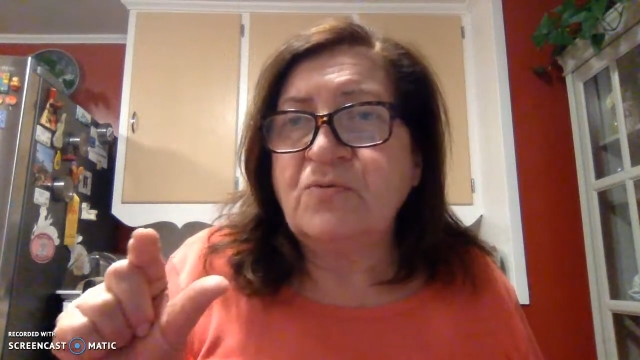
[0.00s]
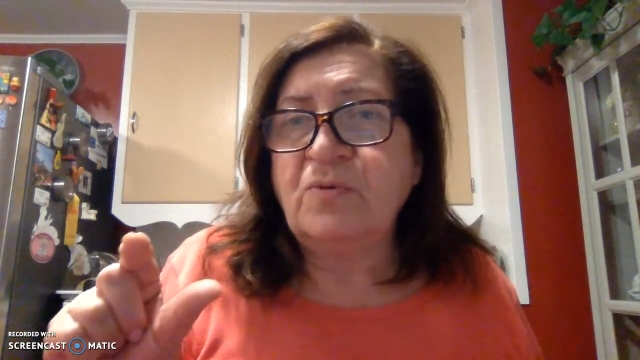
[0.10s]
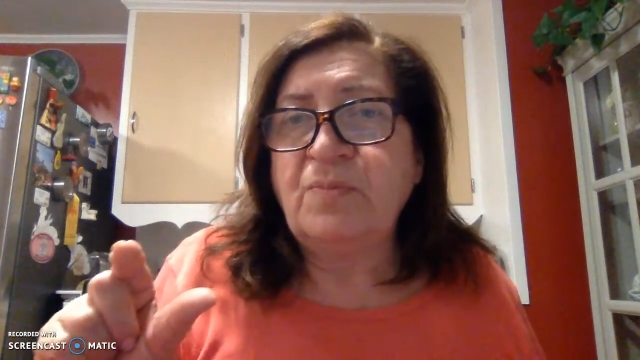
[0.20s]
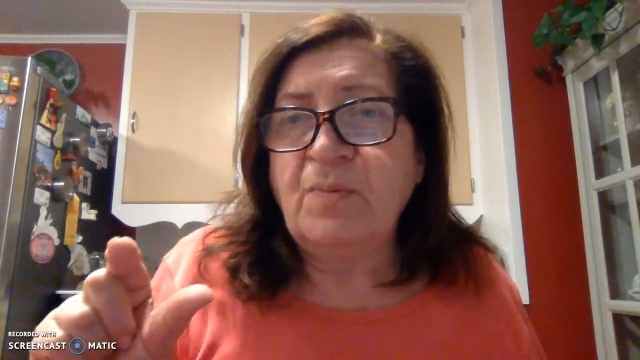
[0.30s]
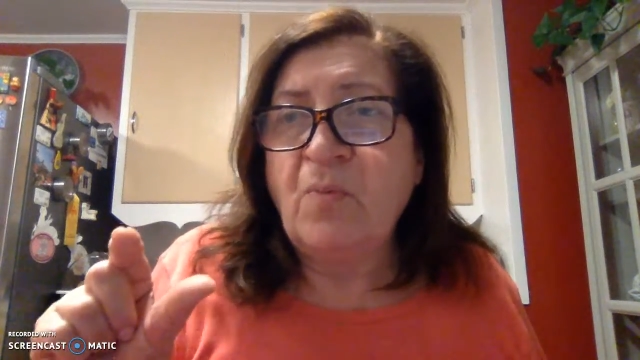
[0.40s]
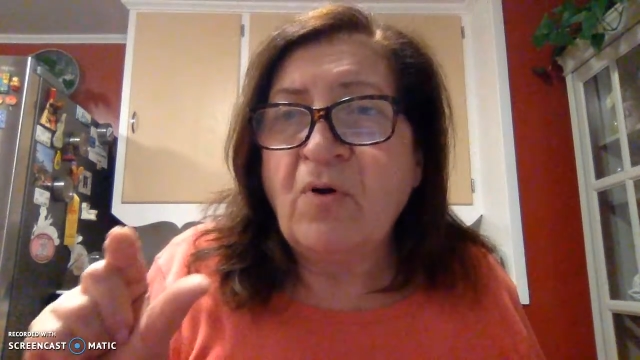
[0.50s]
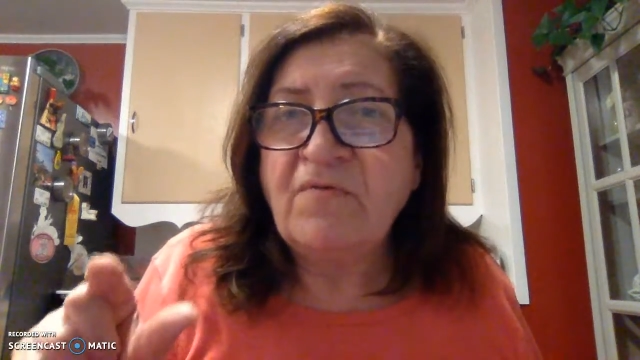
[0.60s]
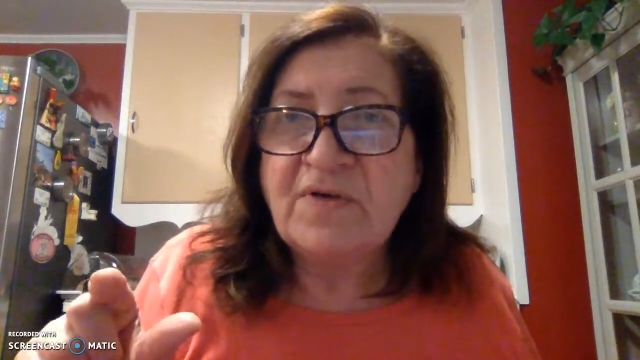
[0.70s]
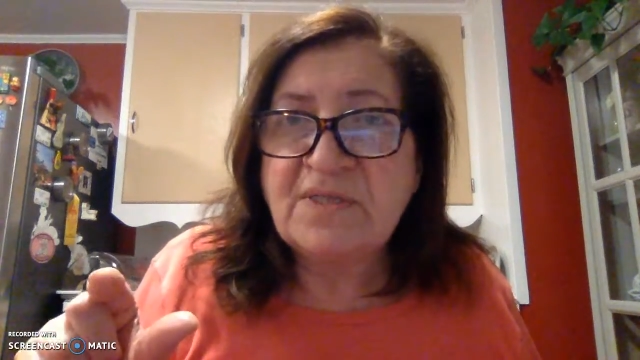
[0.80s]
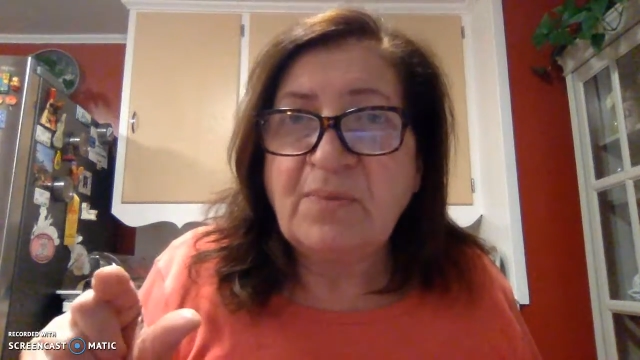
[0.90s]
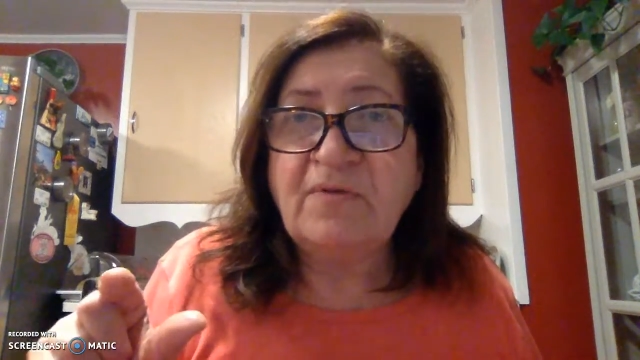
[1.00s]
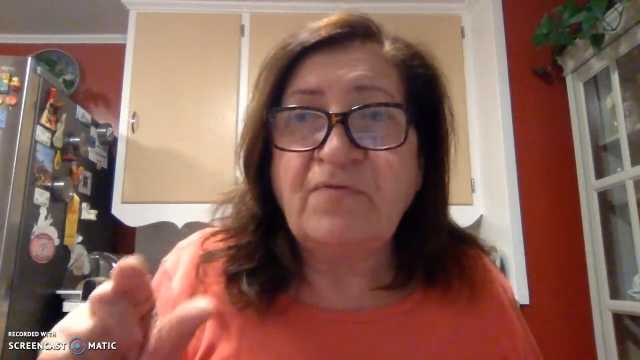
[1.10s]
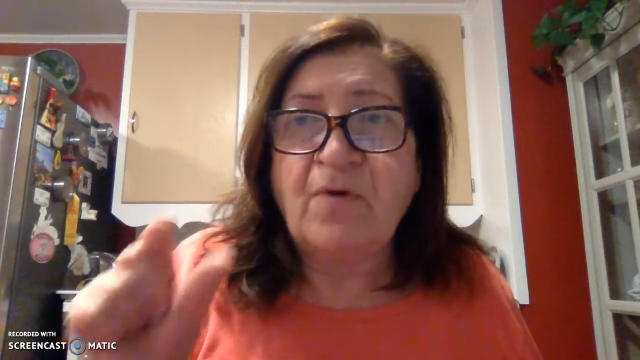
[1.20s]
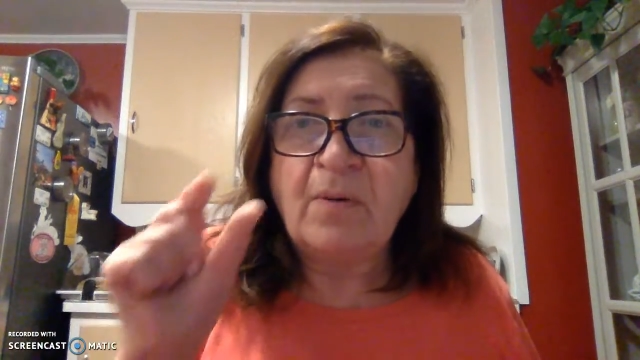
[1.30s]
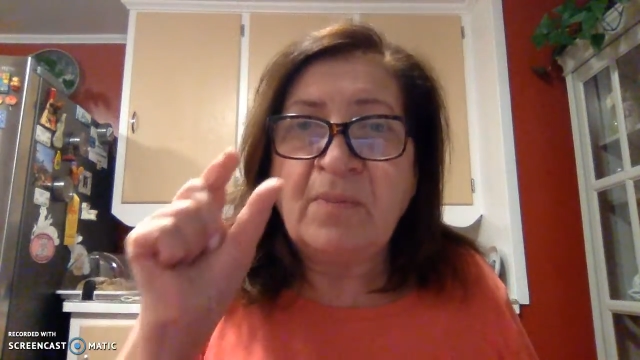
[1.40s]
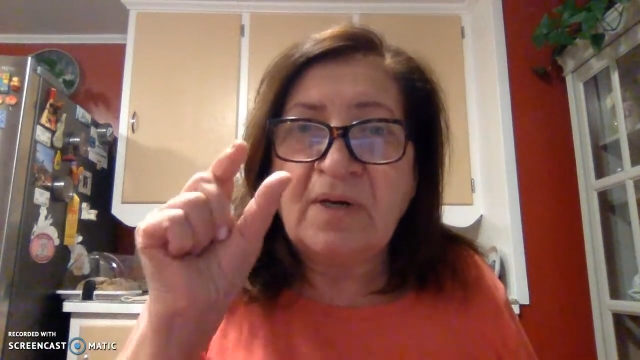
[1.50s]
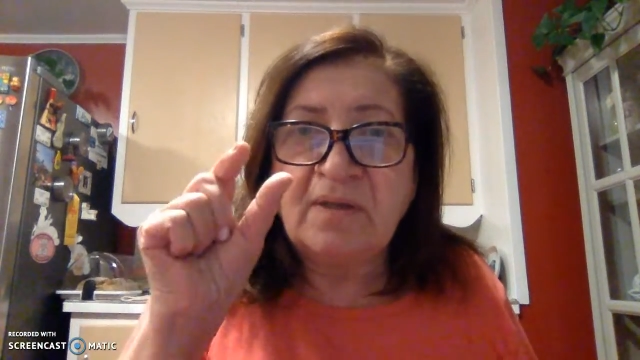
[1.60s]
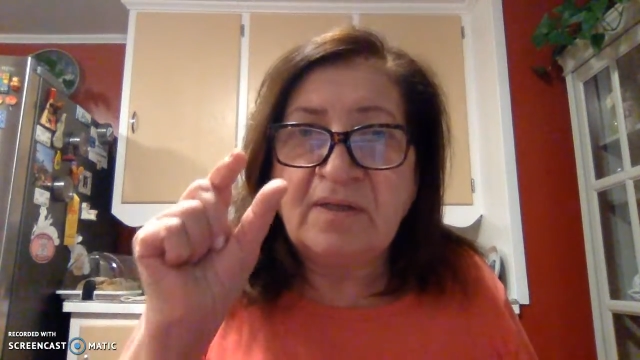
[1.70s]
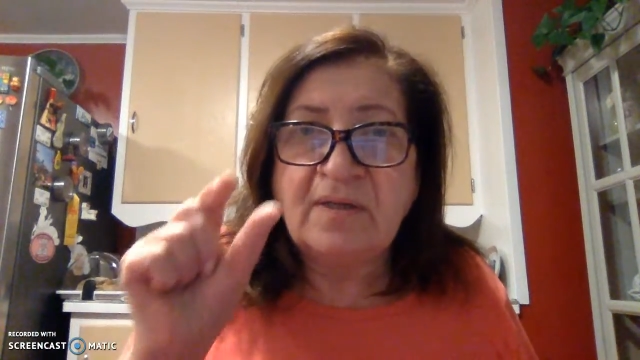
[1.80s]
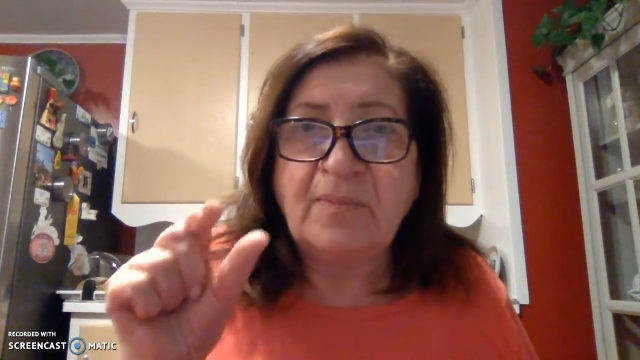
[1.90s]
would be more visible from a
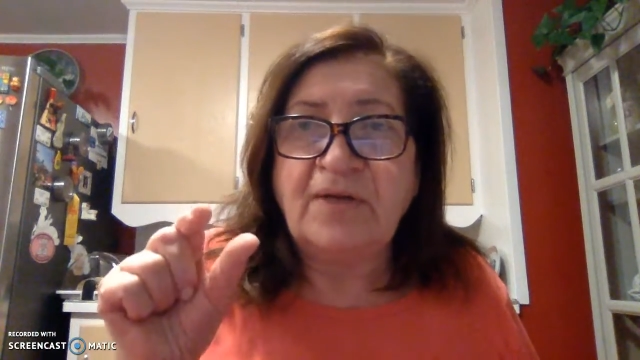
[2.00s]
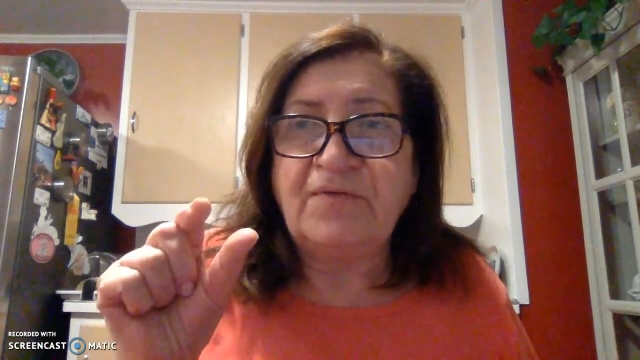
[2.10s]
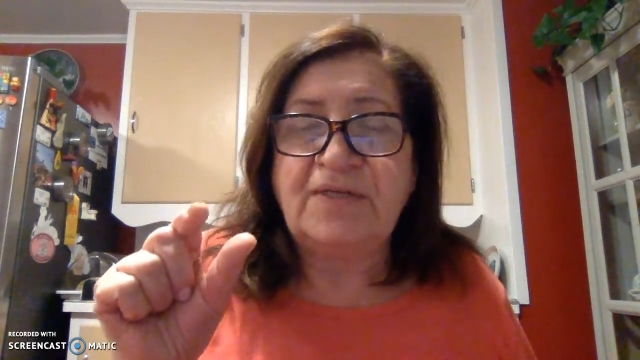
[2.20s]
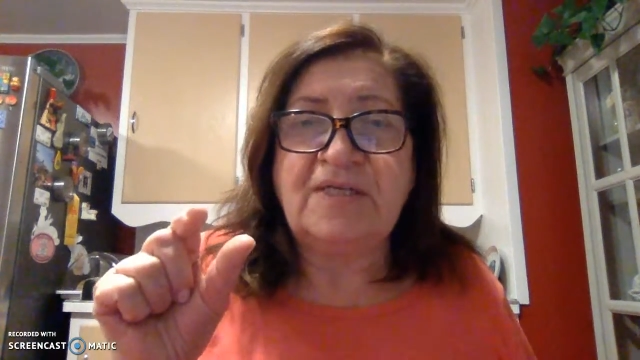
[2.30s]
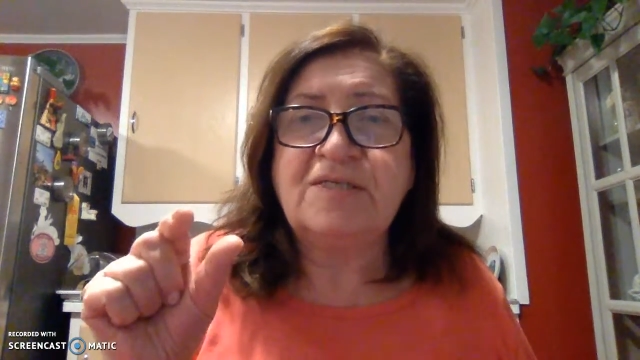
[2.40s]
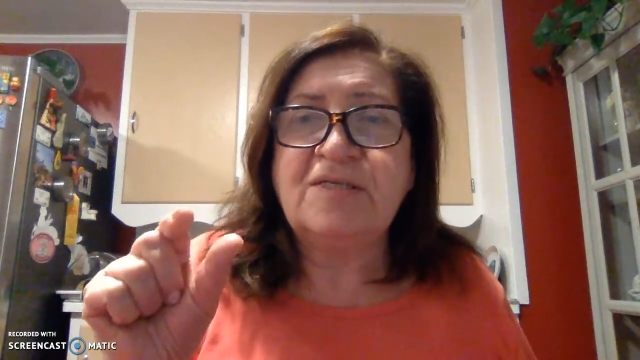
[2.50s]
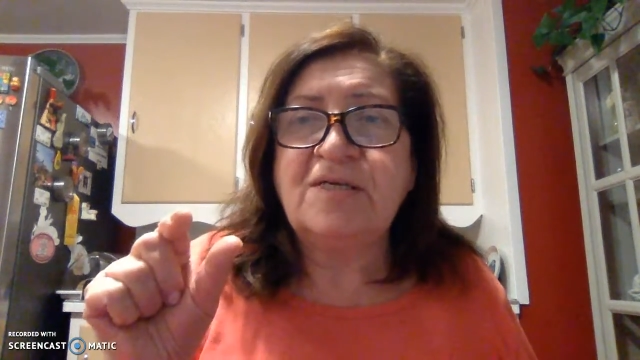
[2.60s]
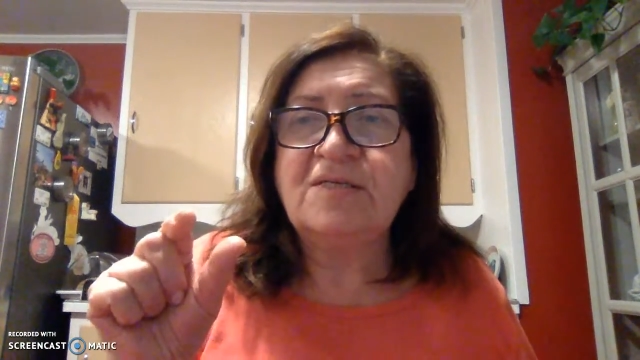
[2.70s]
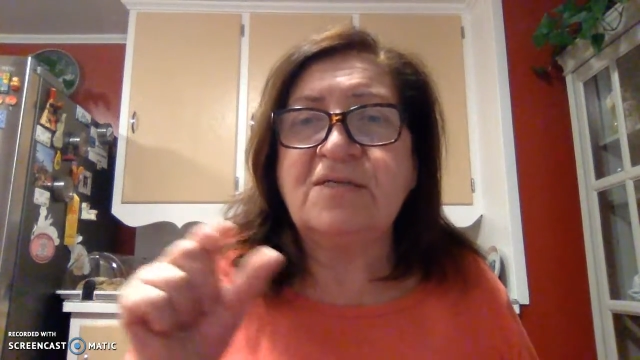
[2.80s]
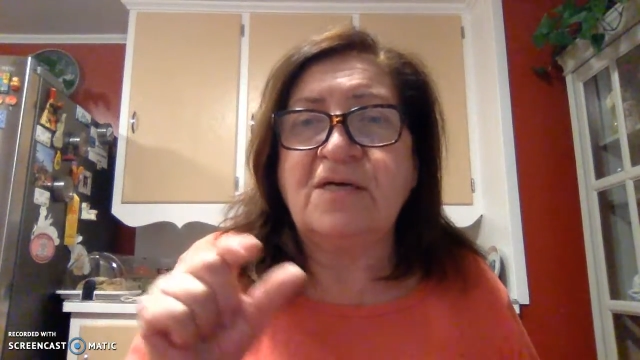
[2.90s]
little bit of a distance,